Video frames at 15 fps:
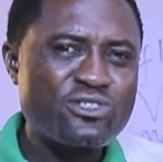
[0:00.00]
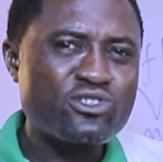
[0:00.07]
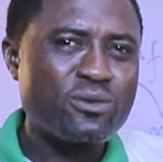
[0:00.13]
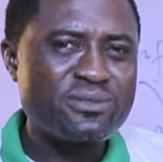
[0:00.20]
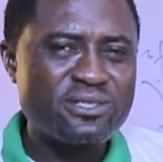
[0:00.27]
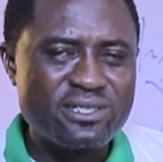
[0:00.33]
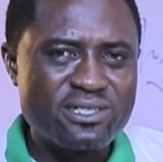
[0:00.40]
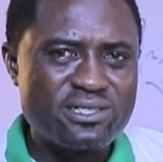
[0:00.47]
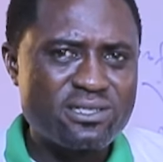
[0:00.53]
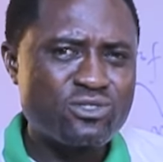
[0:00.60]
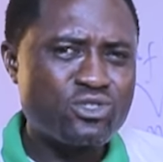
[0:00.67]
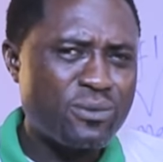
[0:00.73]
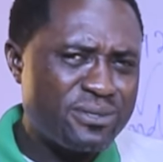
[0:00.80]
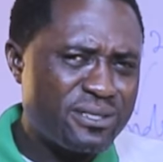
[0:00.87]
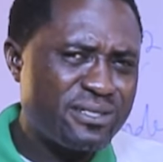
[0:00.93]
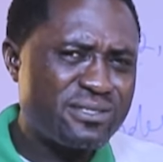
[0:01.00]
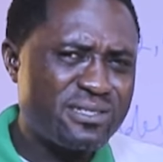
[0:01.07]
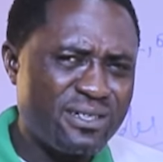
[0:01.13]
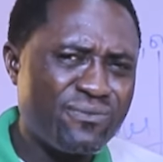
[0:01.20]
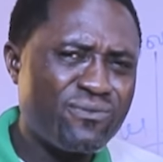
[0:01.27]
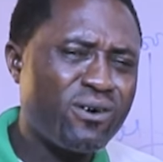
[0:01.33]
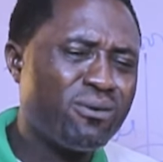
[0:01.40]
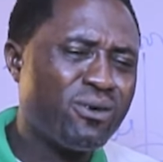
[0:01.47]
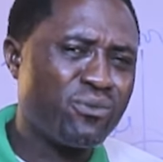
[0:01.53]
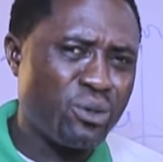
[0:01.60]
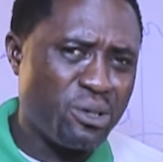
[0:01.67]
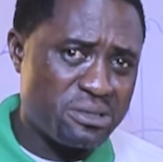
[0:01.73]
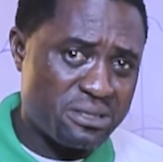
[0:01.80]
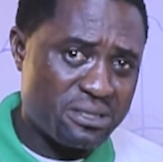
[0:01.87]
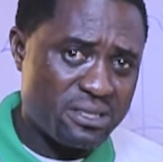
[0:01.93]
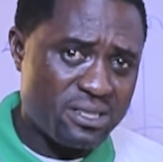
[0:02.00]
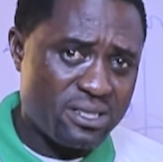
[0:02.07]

subsidies. Subsidies in form of what?